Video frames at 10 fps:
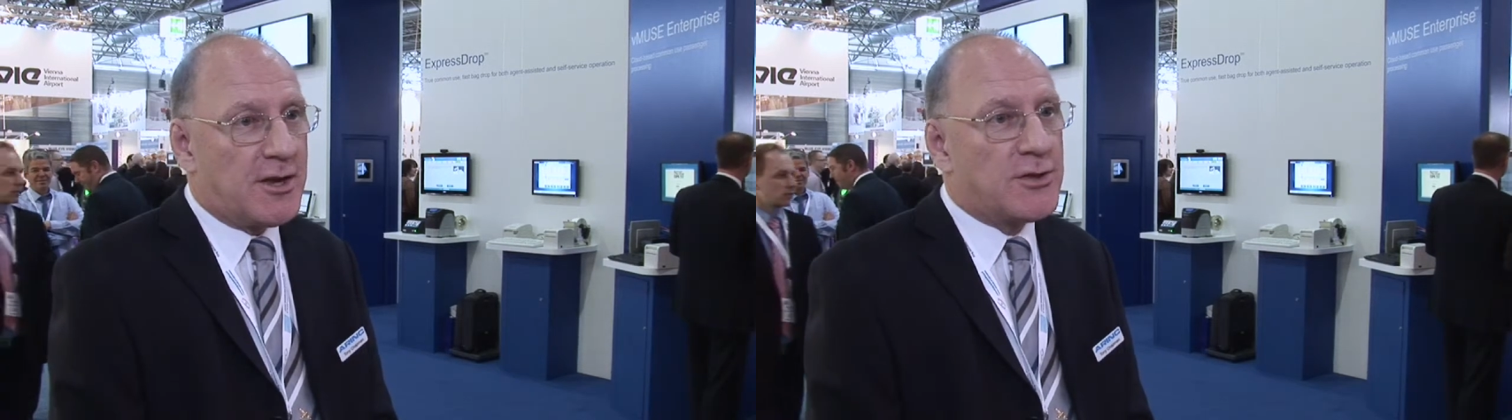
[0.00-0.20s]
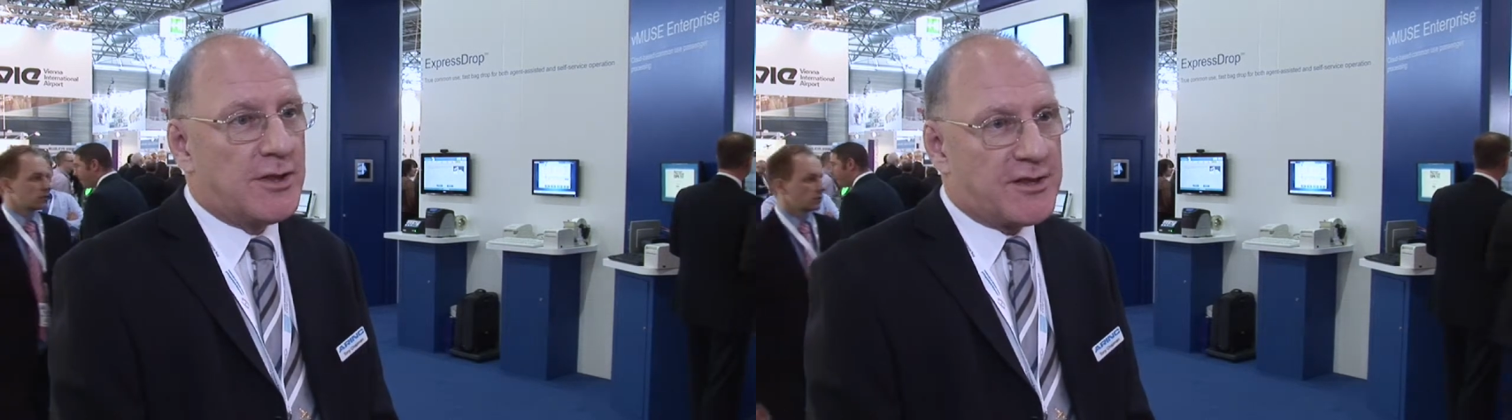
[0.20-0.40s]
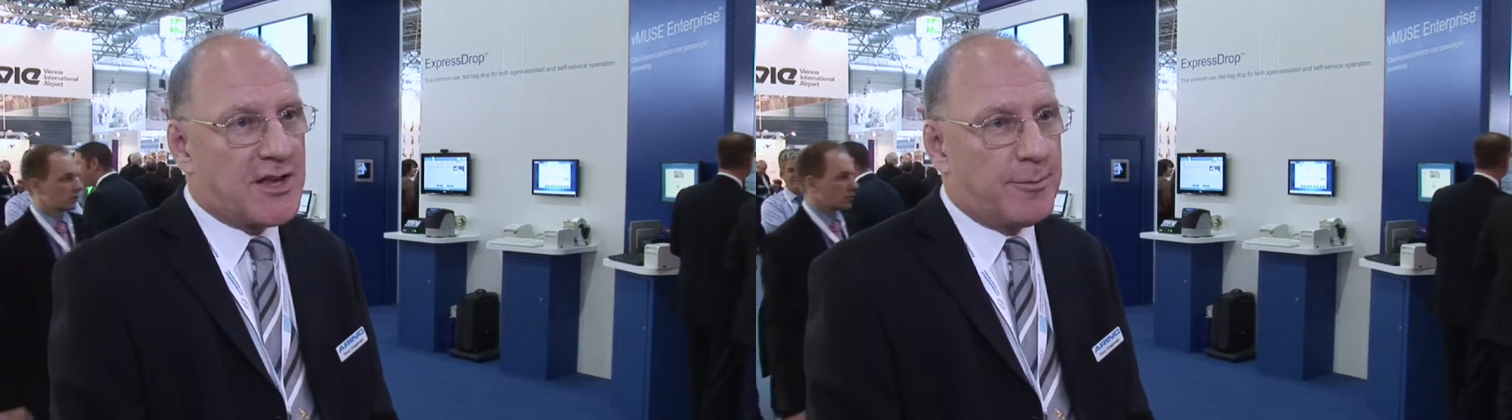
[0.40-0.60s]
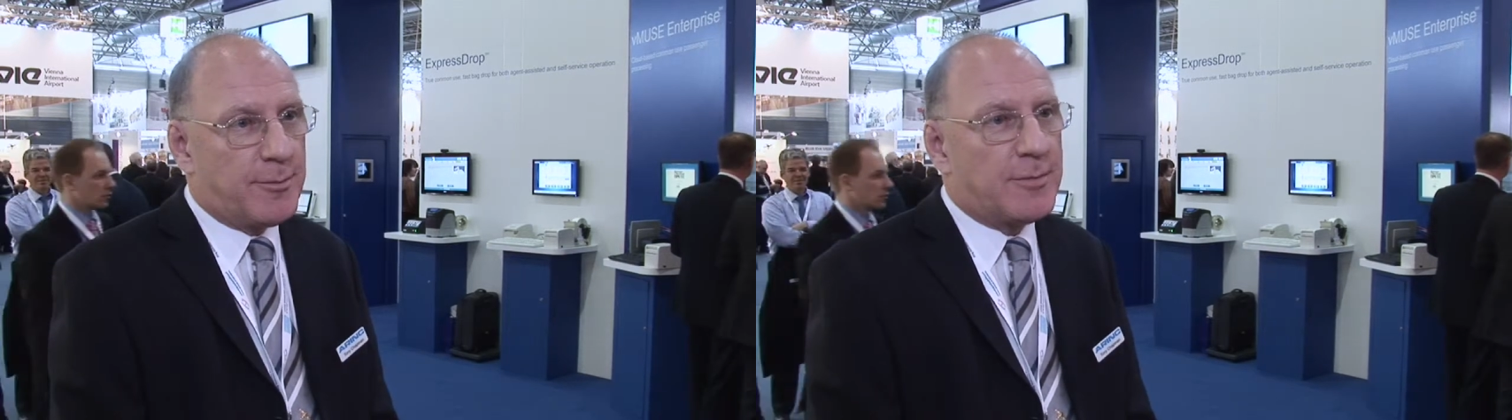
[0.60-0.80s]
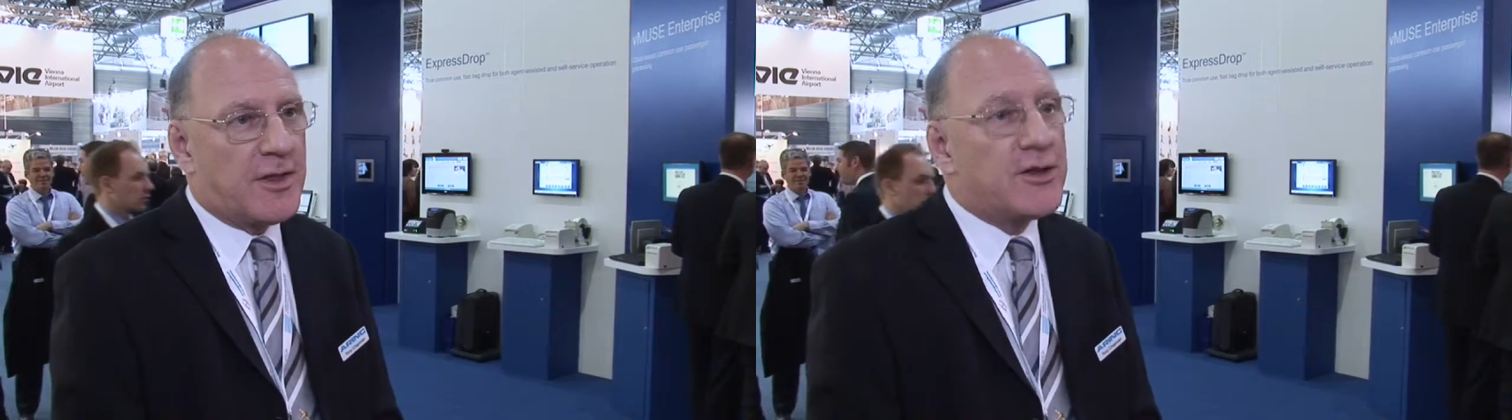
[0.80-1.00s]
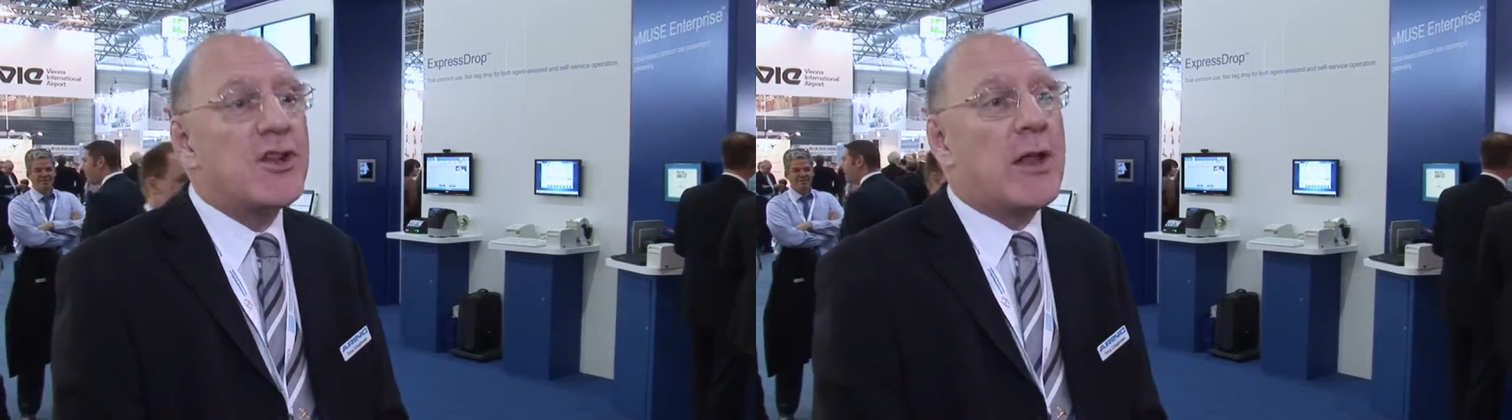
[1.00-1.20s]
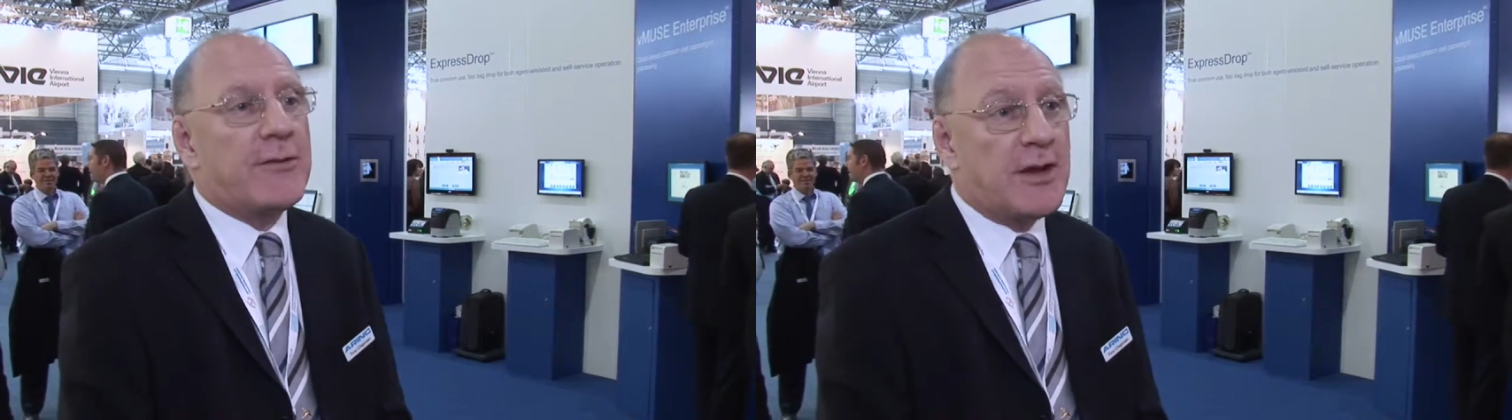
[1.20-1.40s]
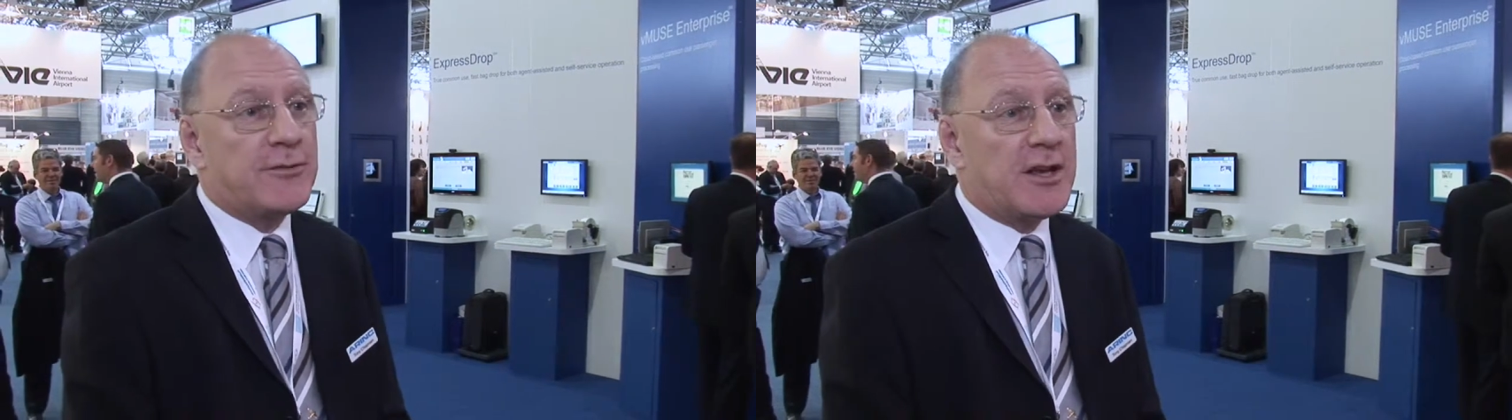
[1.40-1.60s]
using that same, you don't
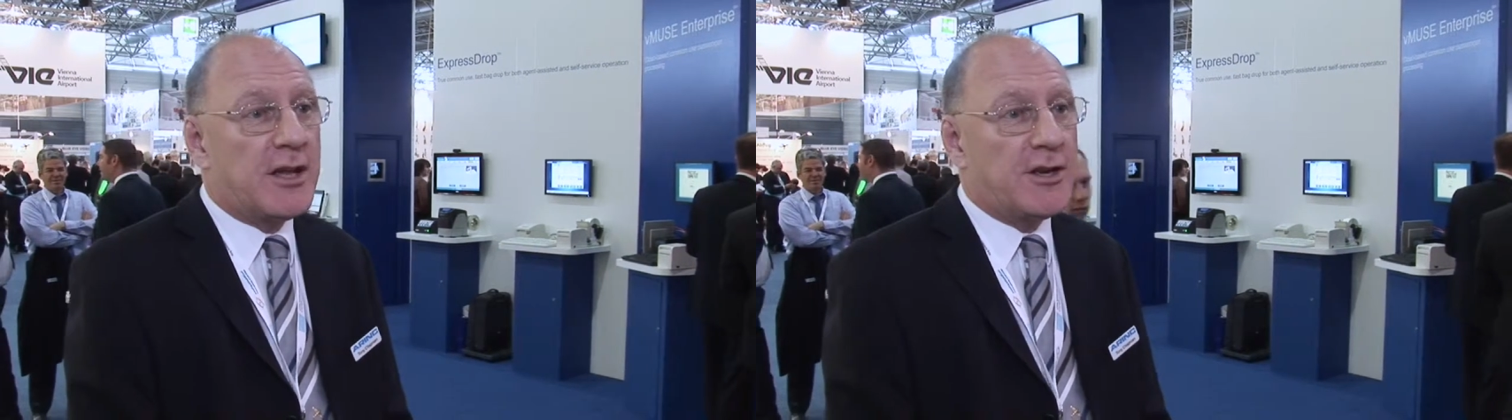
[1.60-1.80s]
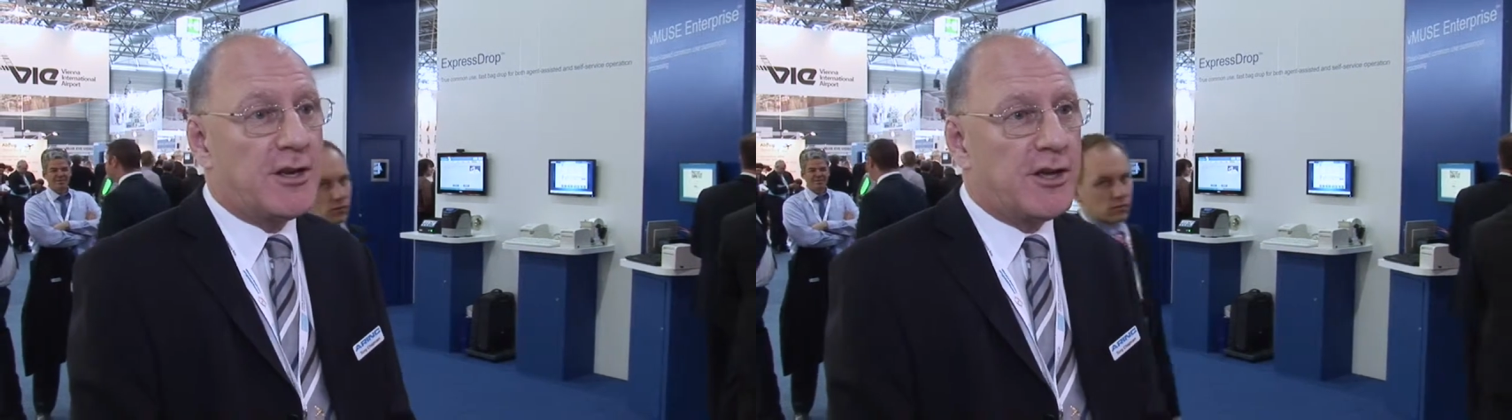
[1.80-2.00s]
have to have dedicated